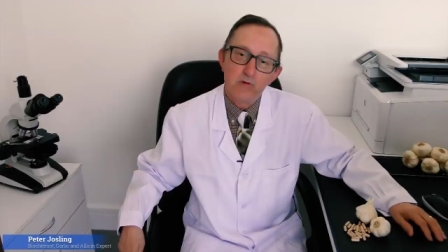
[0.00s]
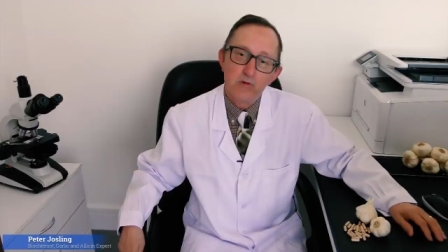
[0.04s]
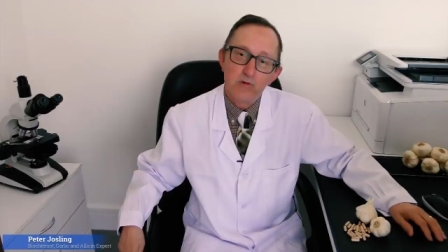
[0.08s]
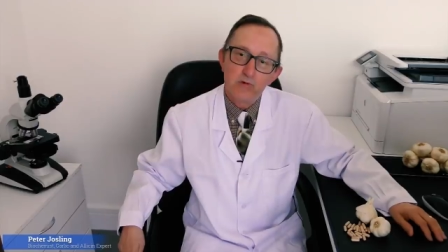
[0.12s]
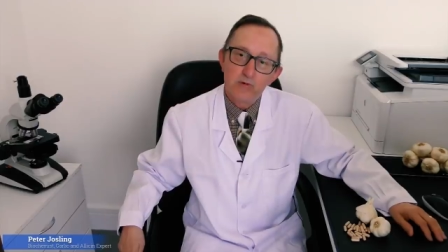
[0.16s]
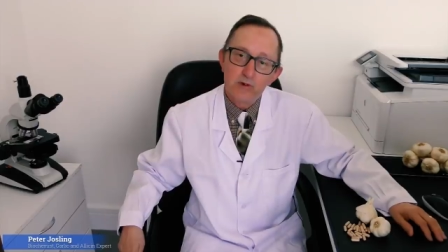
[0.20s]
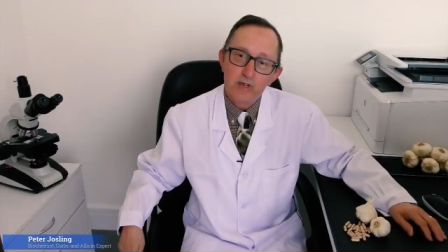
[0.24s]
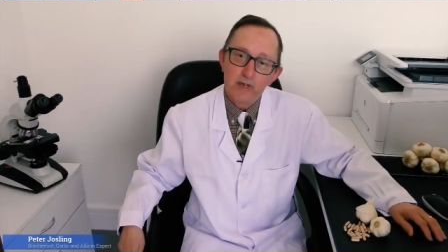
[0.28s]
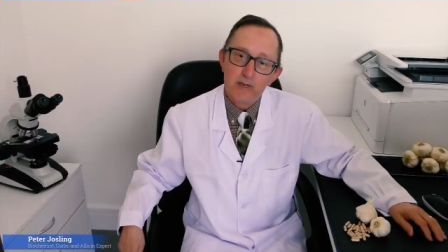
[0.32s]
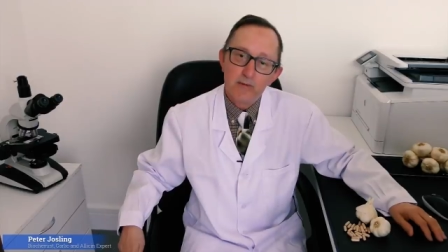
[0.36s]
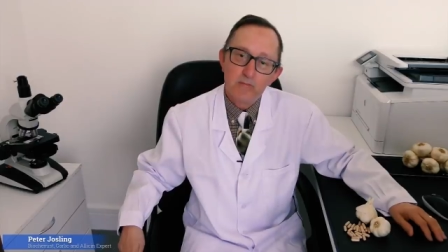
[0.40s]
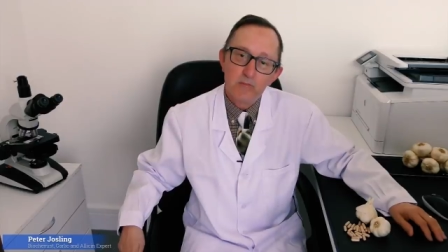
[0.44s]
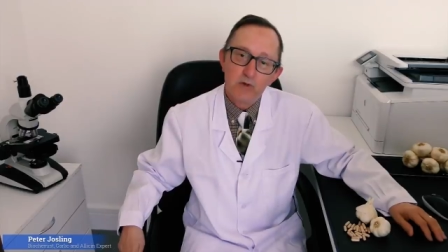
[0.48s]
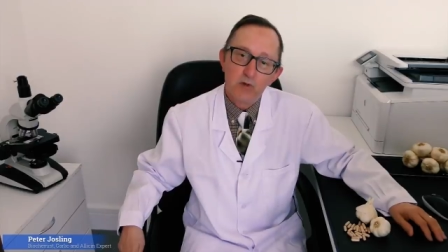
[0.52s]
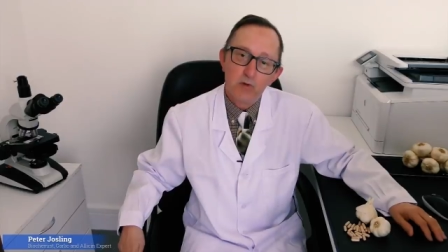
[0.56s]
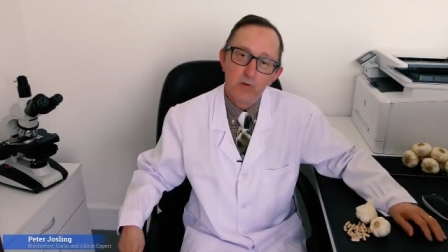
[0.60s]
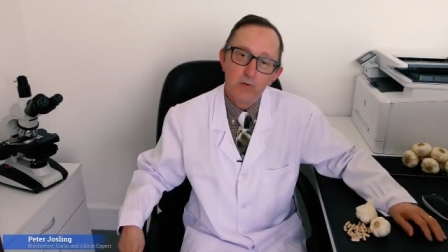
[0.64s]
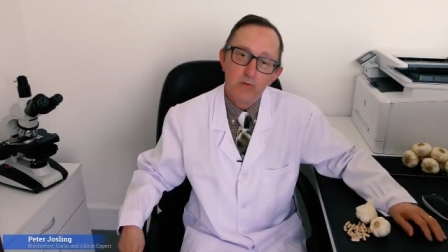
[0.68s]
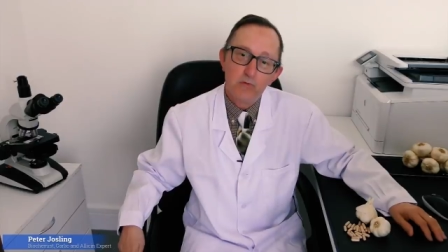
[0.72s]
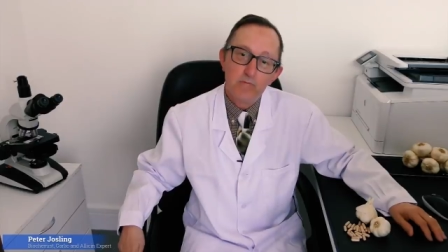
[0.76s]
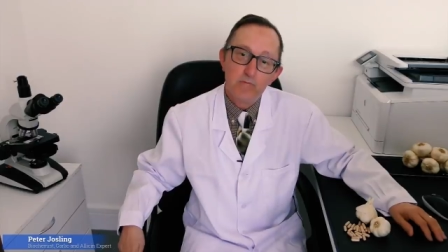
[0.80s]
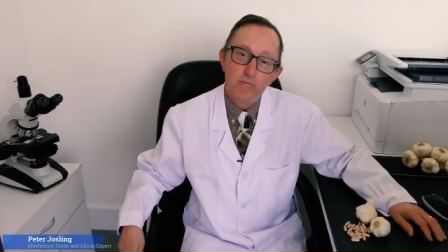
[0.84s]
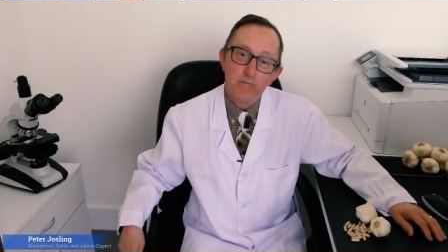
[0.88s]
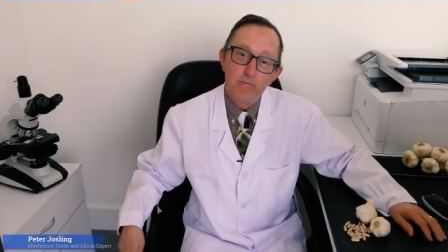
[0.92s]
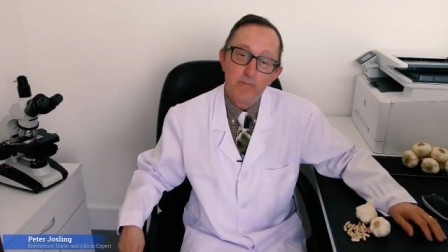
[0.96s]
cream
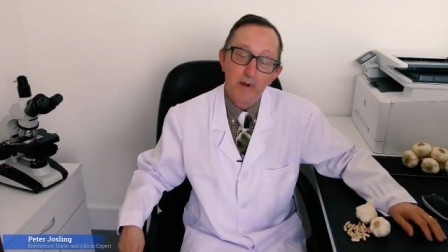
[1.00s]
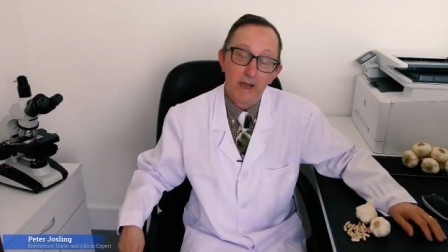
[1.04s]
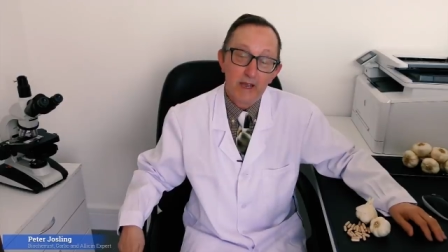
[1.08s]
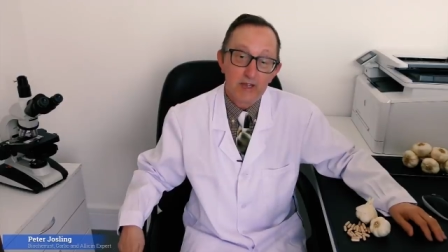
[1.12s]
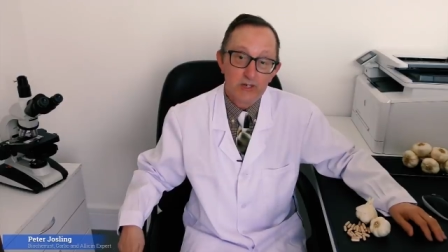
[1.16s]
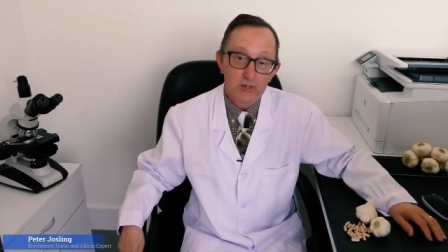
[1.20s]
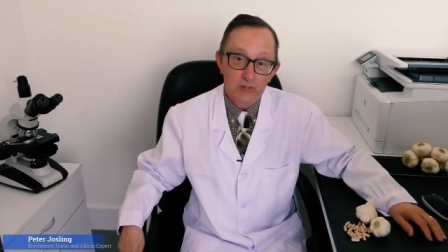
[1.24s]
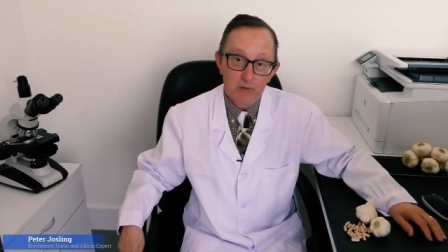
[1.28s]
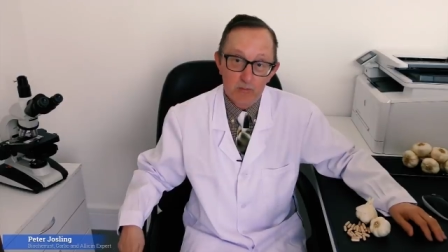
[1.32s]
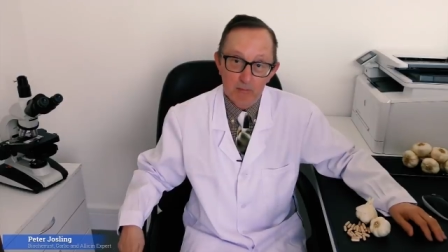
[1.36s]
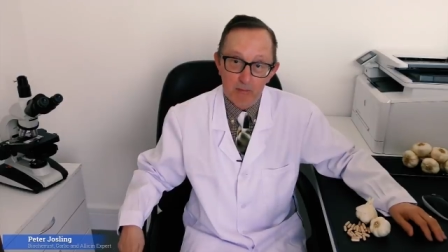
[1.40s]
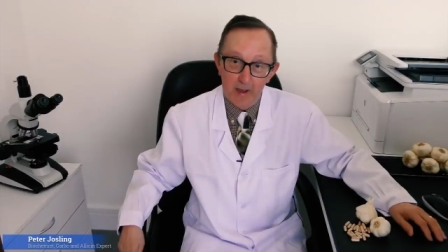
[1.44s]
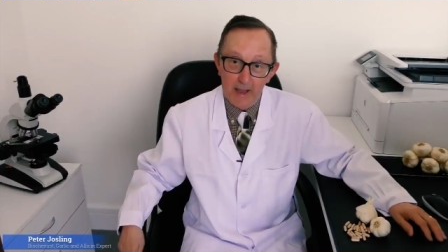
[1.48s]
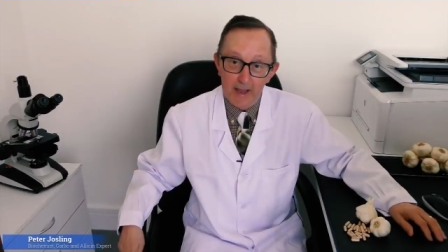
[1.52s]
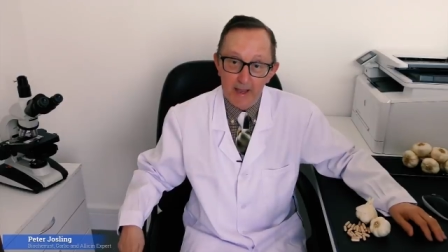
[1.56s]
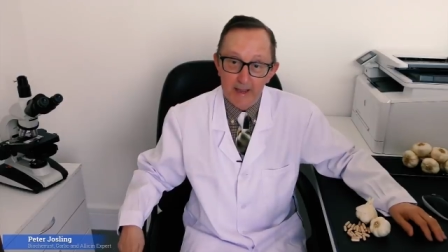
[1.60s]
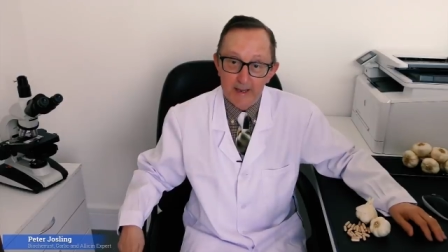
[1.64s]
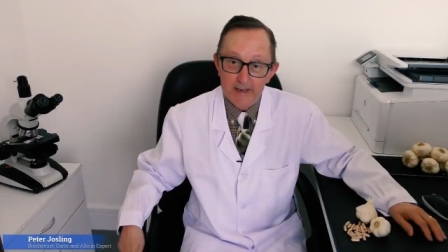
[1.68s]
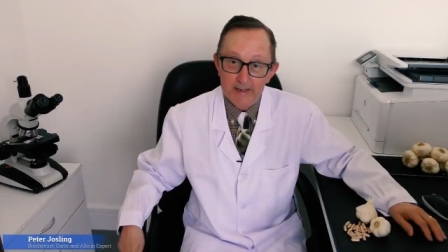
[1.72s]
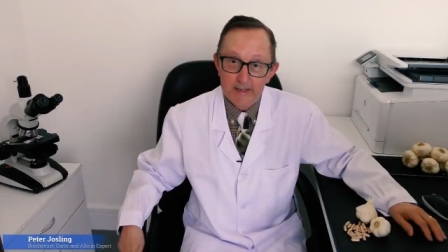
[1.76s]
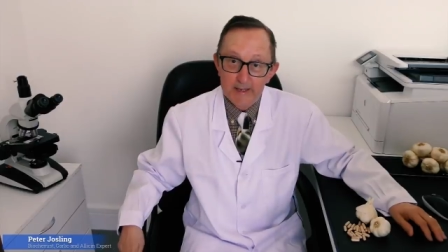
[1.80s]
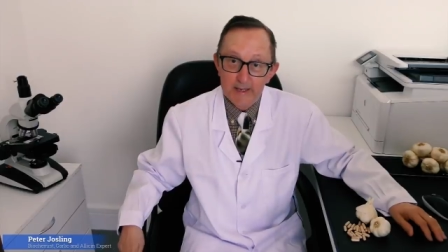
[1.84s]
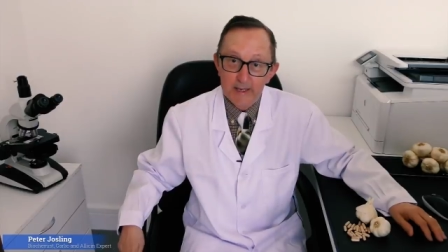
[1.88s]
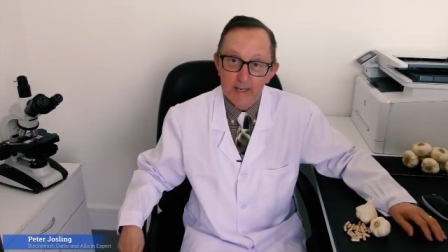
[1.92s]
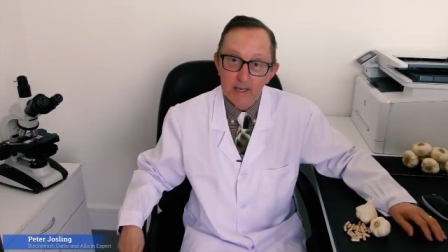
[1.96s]
called
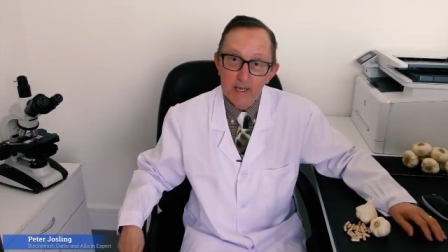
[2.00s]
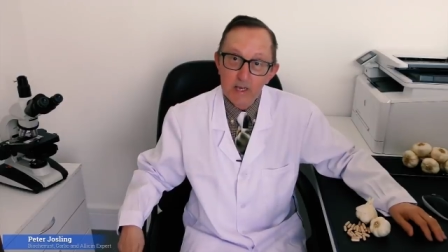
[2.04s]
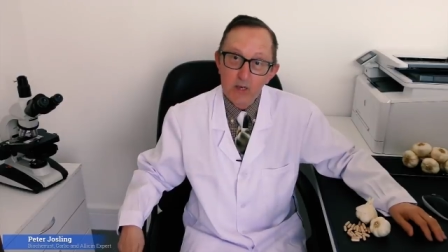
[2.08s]
Bactroban,